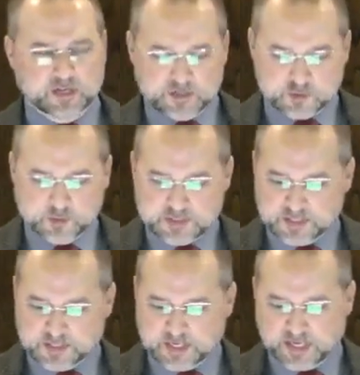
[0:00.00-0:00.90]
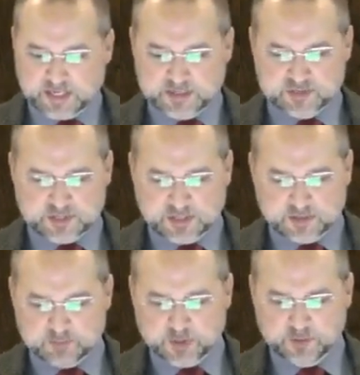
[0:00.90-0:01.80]
And I squeezed it again, and she
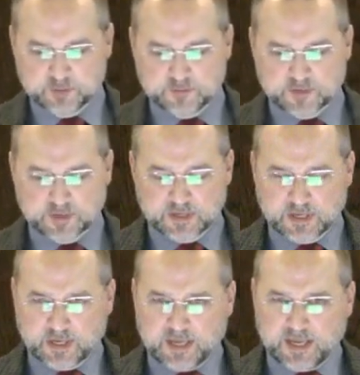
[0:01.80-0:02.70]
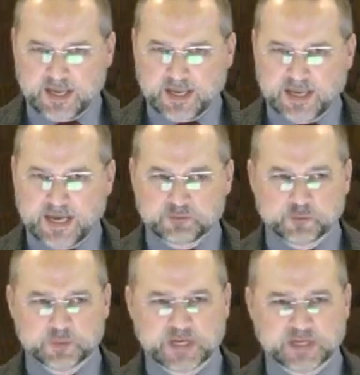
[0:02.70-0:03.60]
didn't move. And
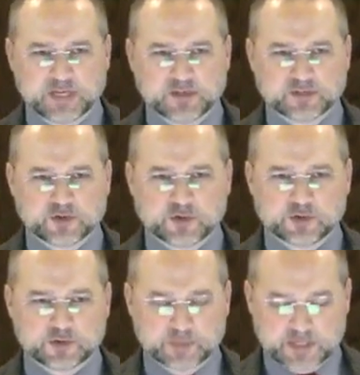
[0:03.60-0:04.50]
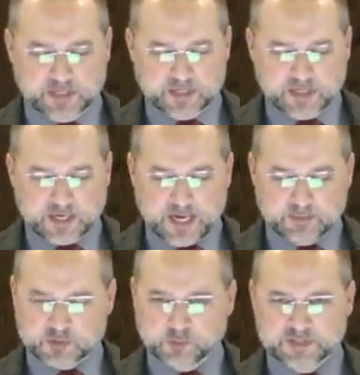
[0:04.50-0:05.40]
after a minute, it occurred to me,
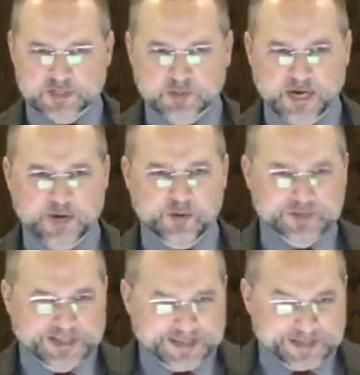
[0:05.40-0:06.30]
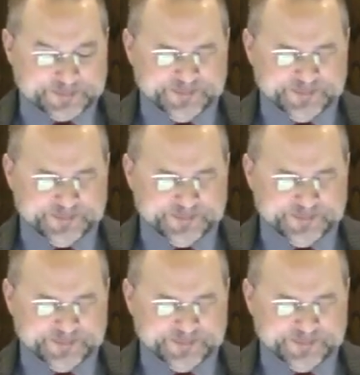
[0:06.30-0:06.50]
I'm squeezing my own leg.